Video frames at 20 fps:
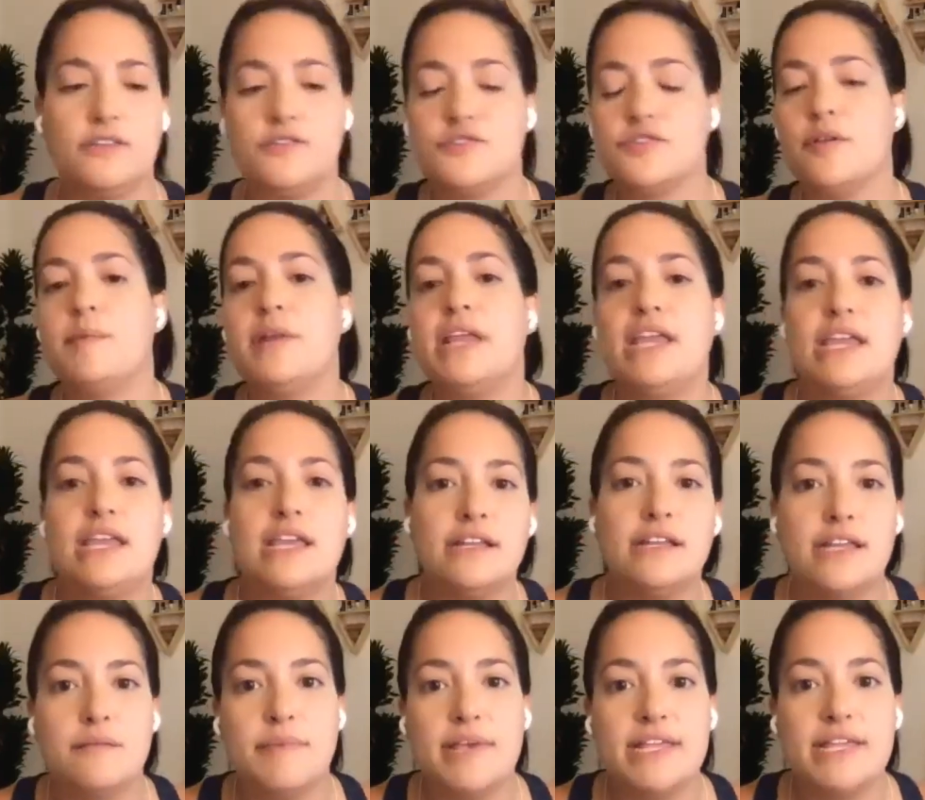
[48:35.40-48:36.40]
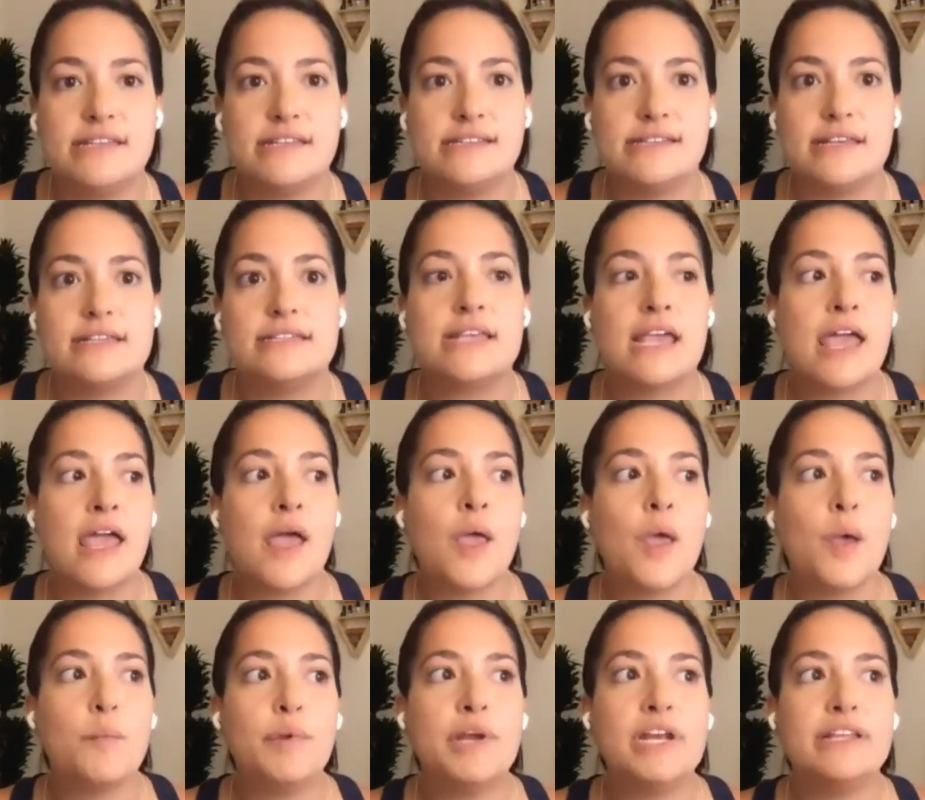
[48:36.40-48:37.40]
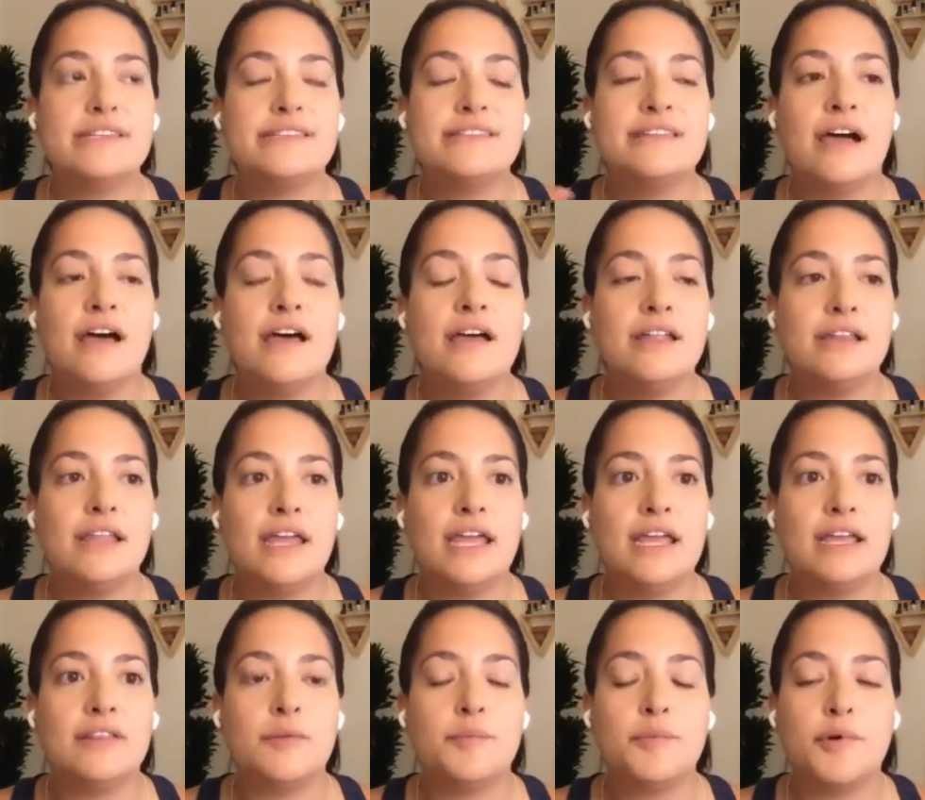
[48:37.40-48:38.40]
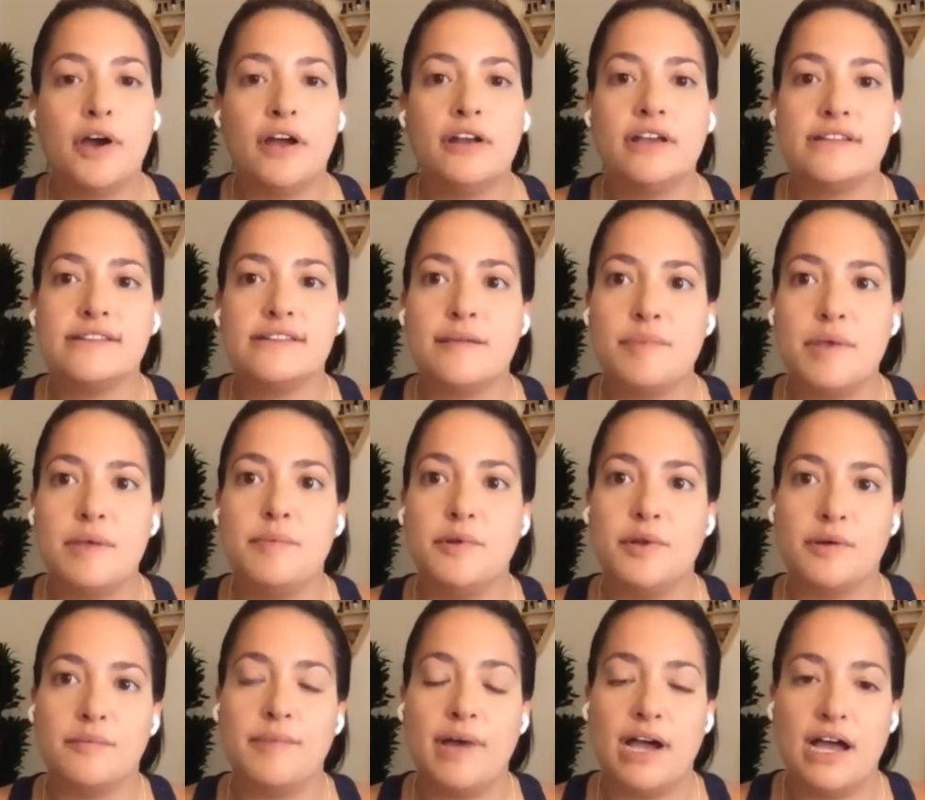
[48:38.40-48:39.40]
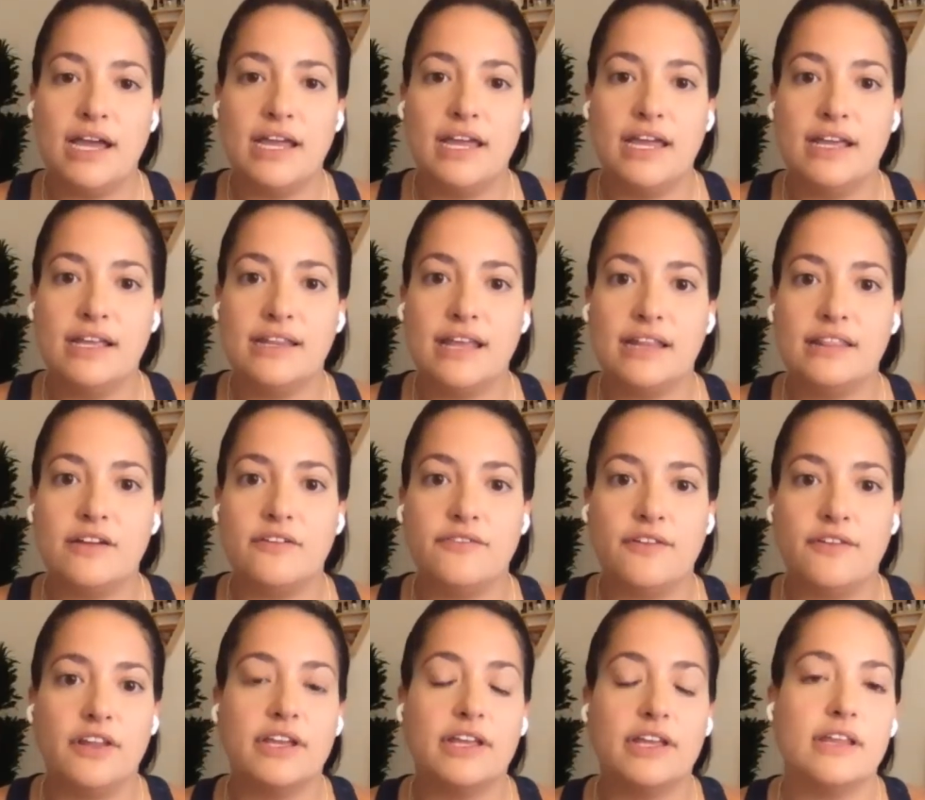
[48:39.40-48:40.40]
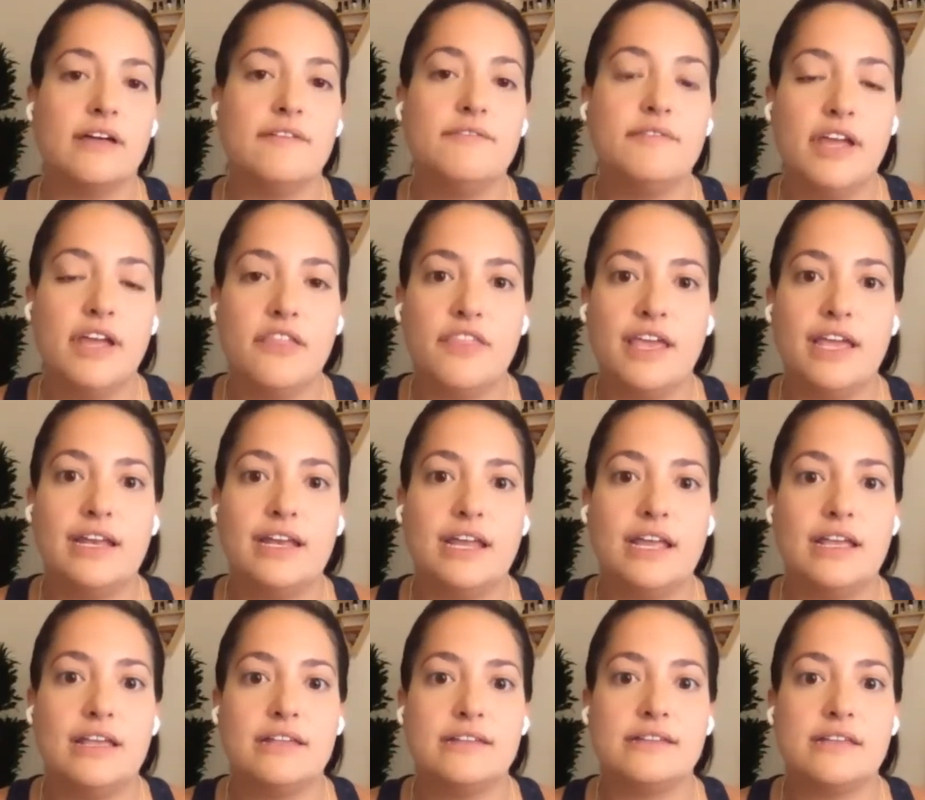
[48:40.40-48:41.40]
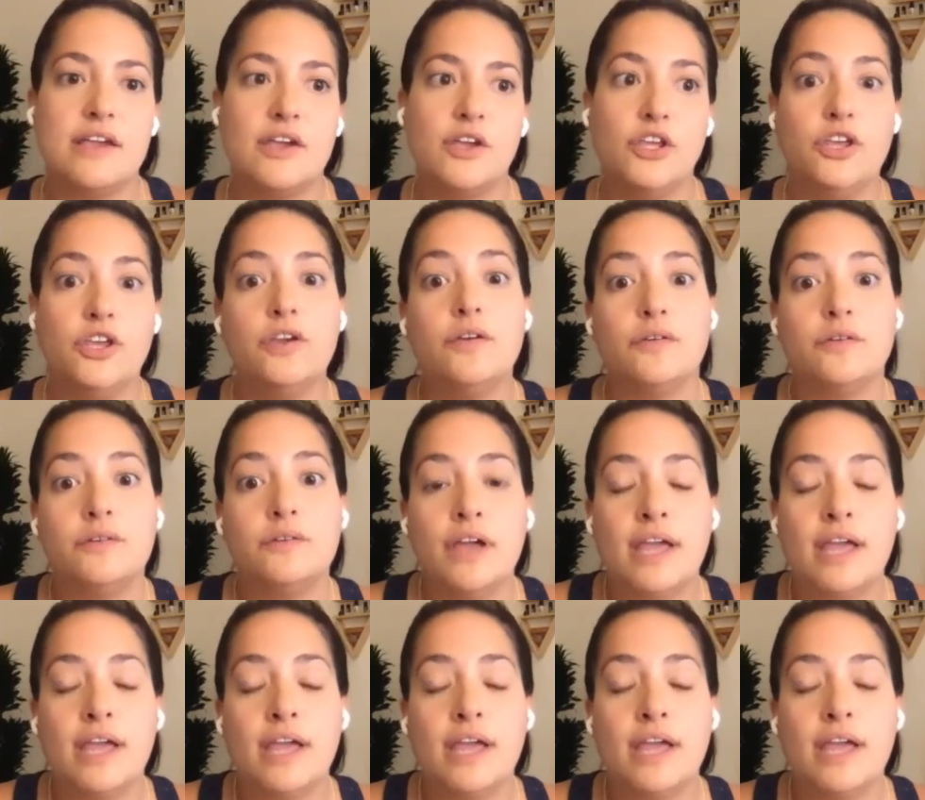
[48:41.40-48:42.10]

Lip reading: There's so many healing businesses, but it's not like the products that people are buying that they're falling in love with. It is you.